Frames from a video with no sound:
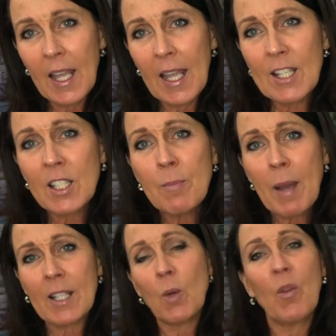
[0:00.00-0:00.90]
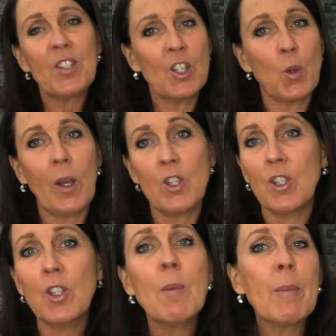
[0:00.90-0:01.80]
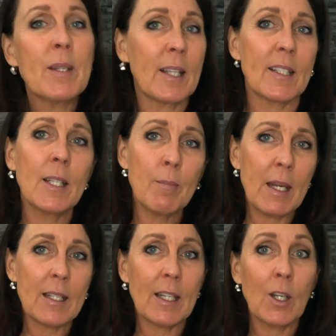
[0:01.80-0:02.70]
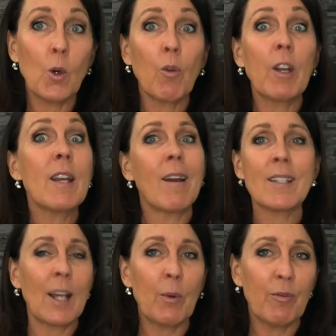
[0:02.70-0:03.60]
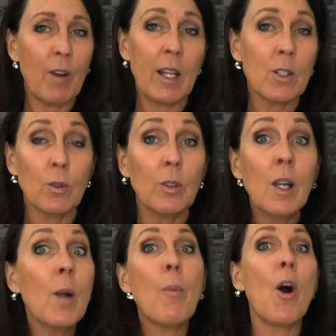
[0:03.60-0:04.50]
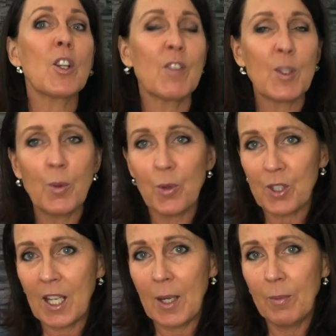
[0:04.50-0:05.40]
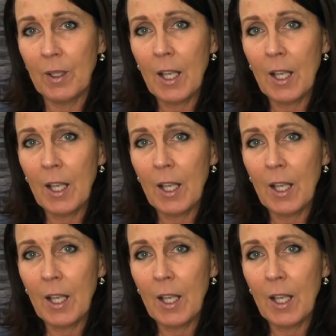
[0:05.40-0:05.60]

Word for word: It doesn't matter what the situation, you may be sat in a meeting or on a night out with friends or part of a sports team.